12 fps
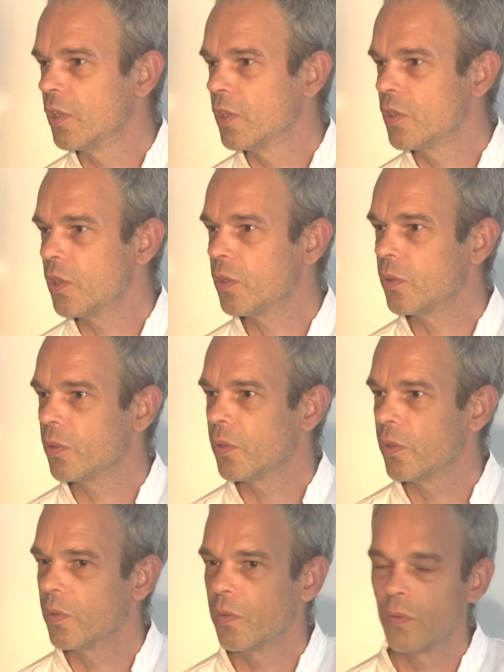So,
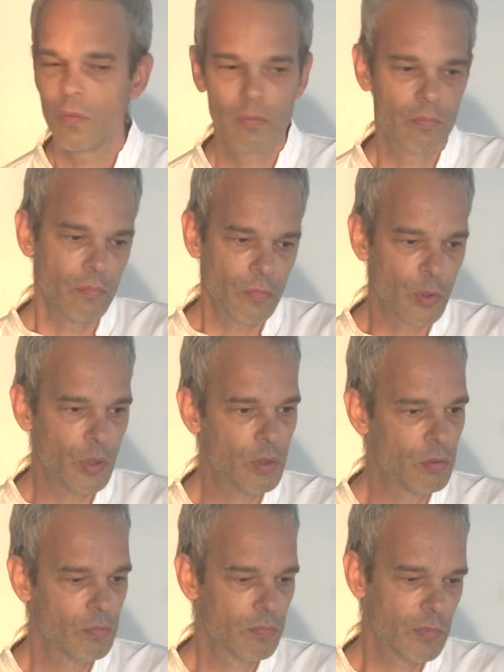
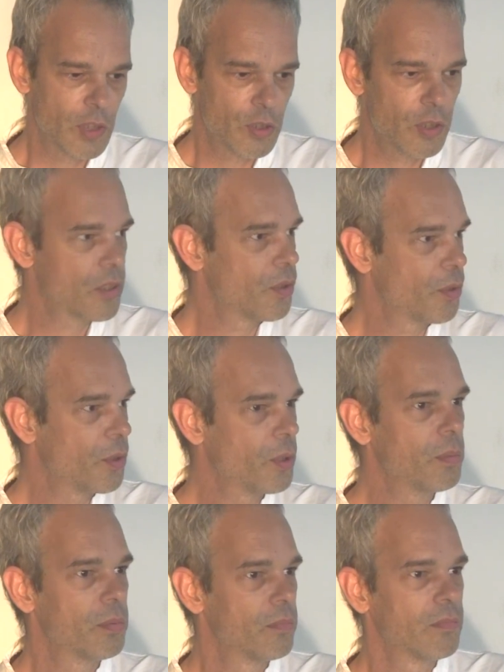good, it's just a
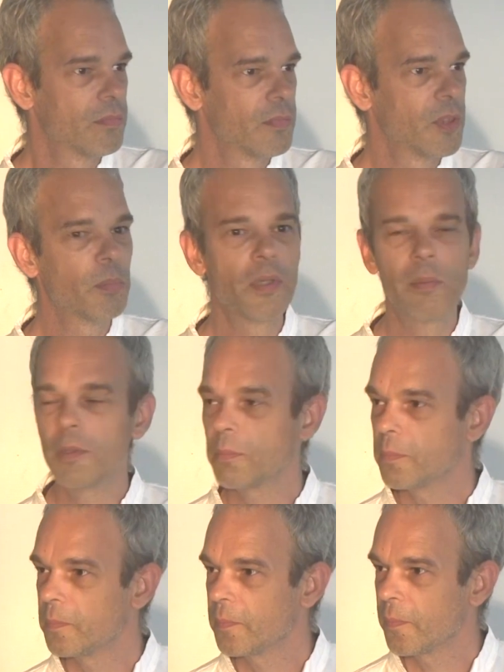rope, no
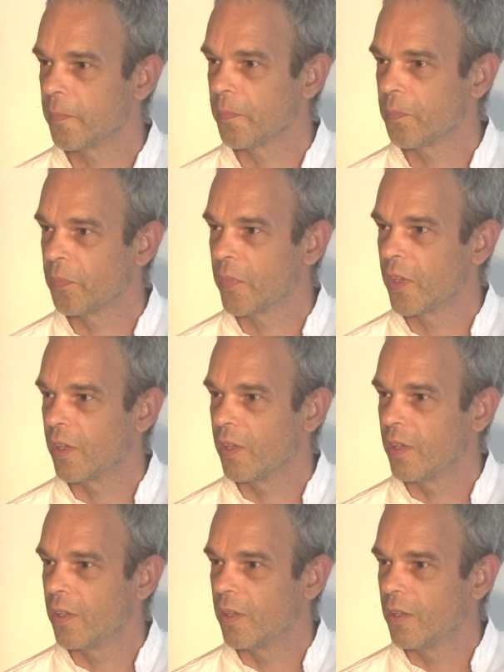problem.
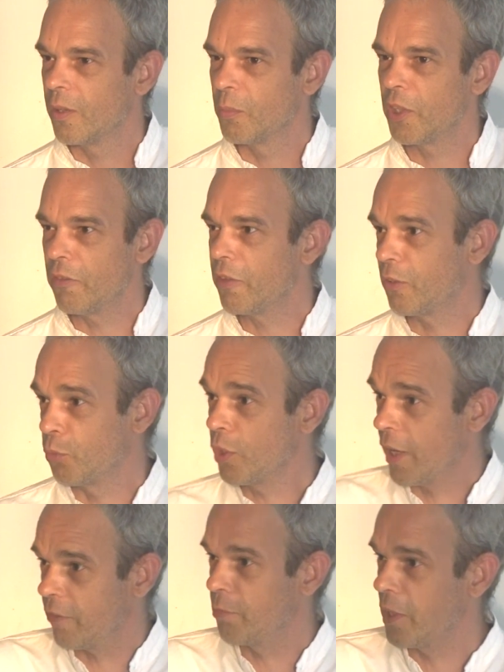But if it
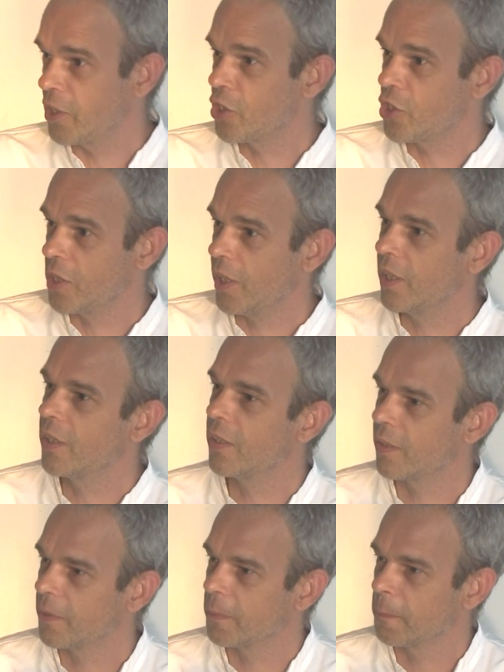would have been a
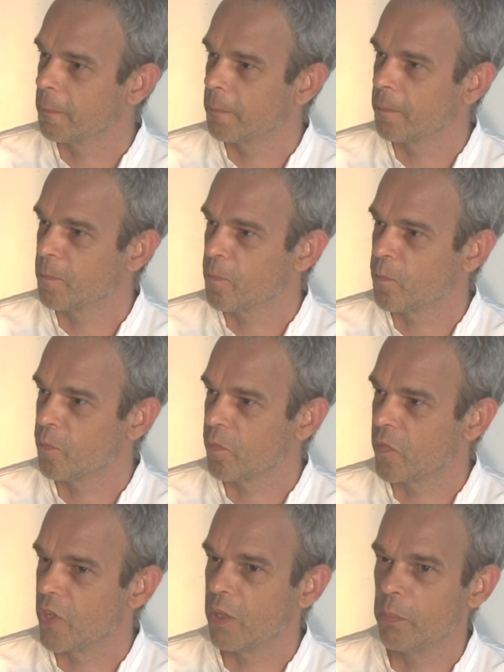snake,
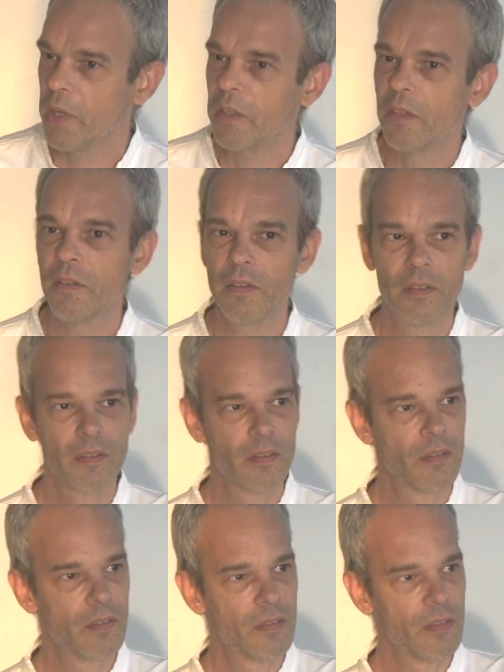then better
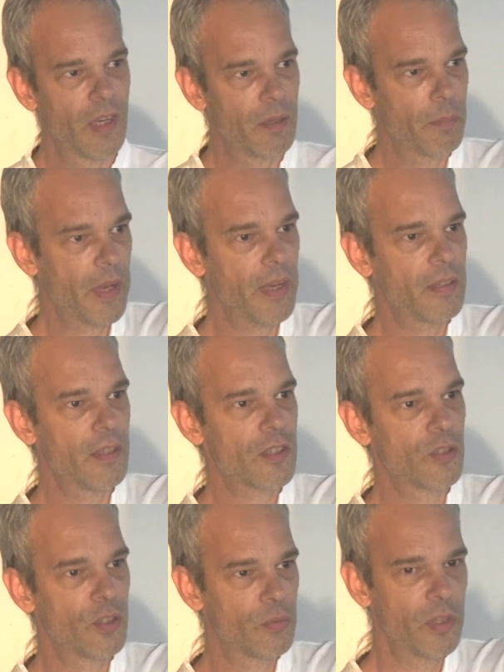that mind
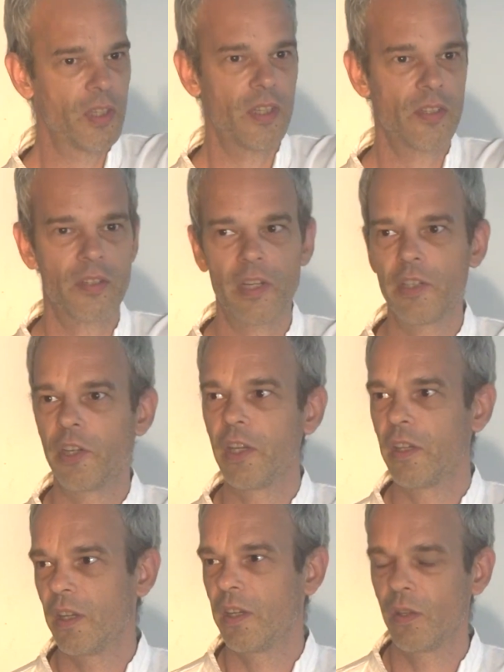does not really start
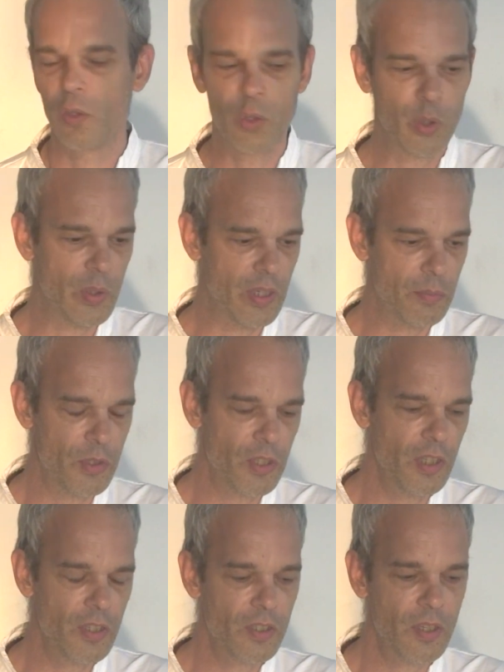thinking, oh, I'm
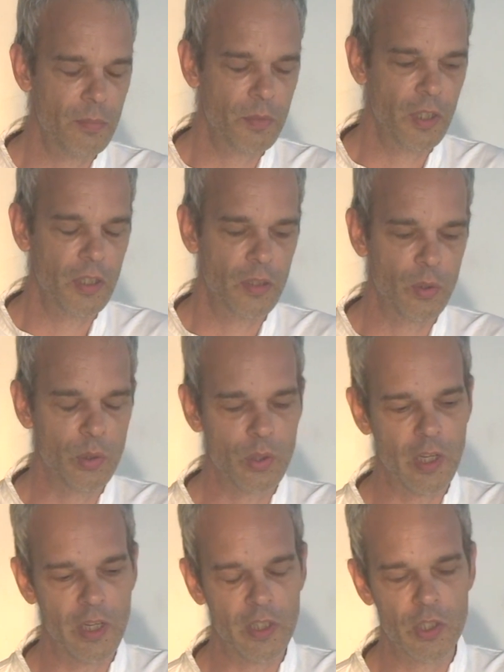seeing something, it
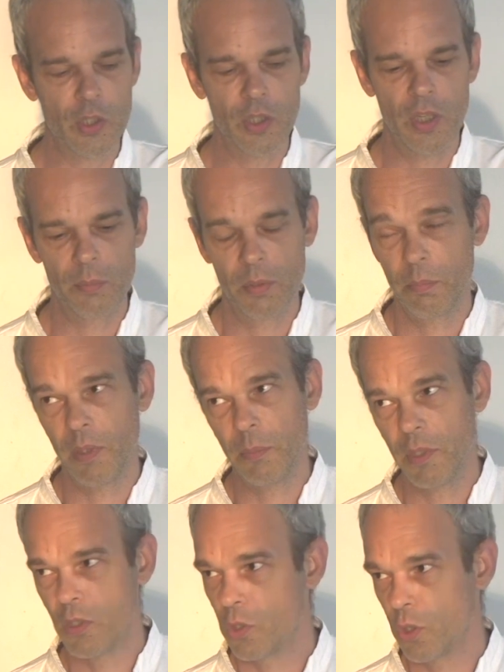looks like a snake, but
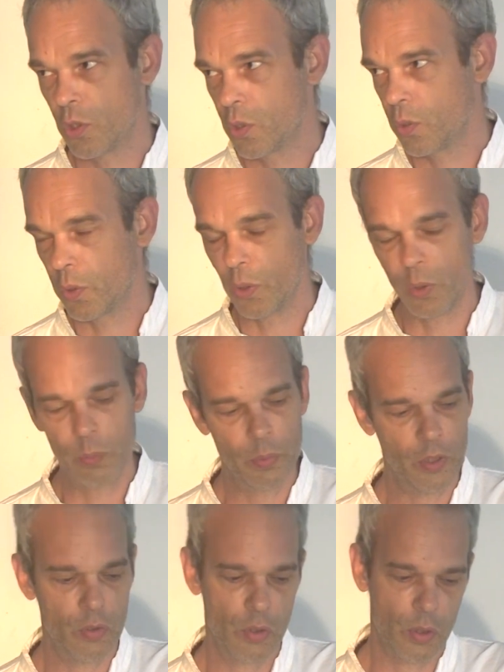maybe it's just a rope,
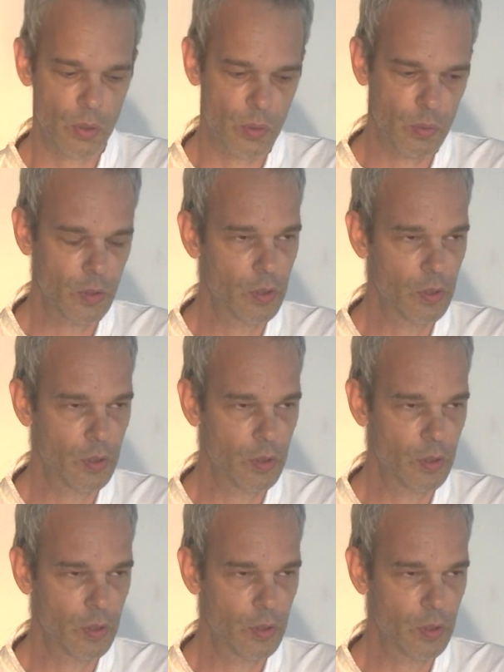and so,